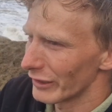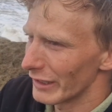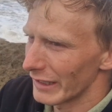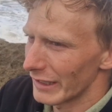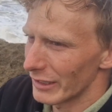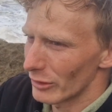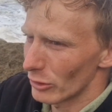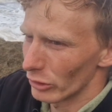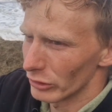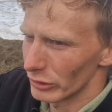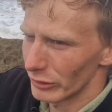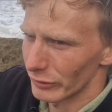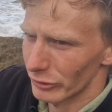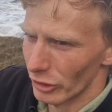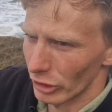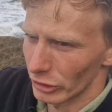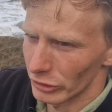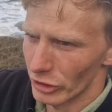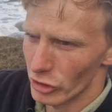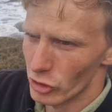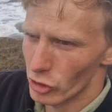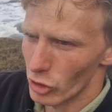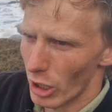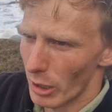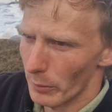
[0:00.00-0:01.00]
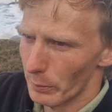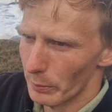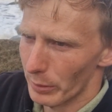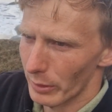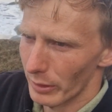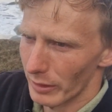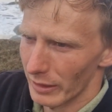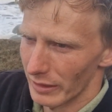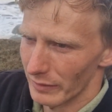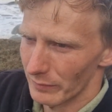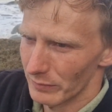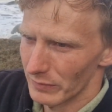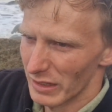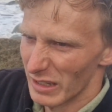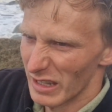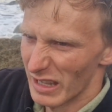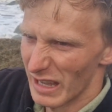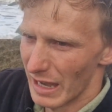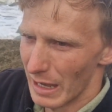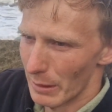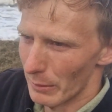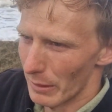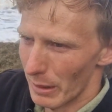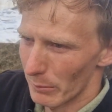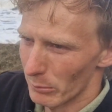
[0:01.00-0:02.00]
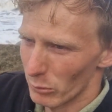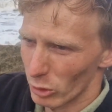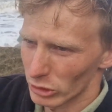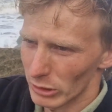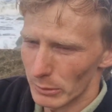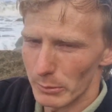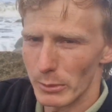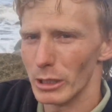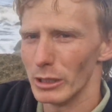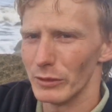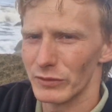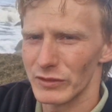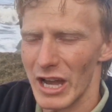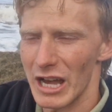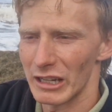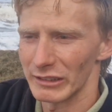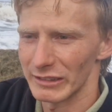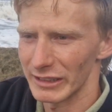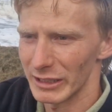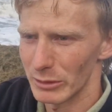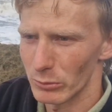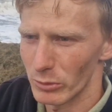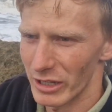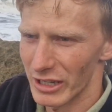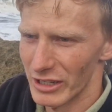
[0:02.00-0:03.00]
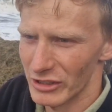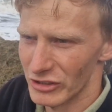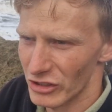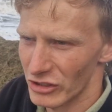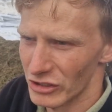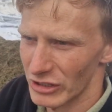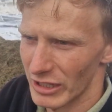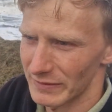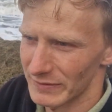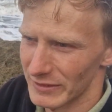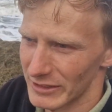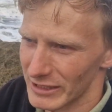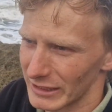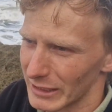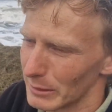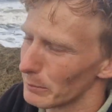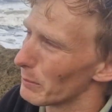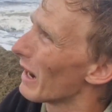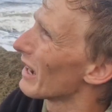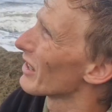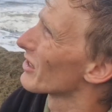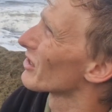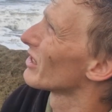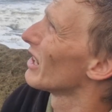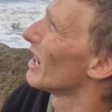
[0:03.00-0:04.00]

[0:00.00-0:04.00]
here on the drop, I'm going to move down anyways to see if there's any bass